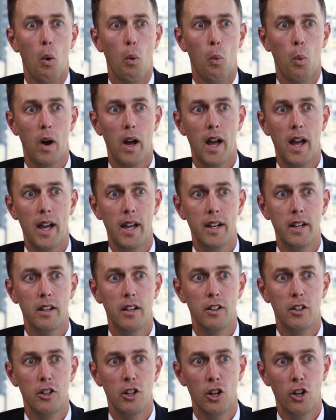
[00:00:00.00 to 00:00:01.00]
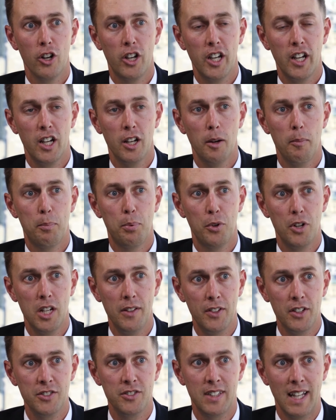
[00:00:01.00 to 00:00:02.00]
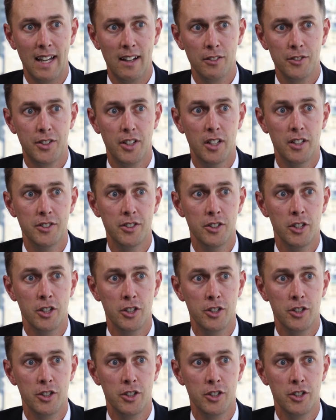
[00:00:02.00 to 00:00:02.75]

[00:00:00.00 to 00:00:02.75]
When looking at previous downturns in the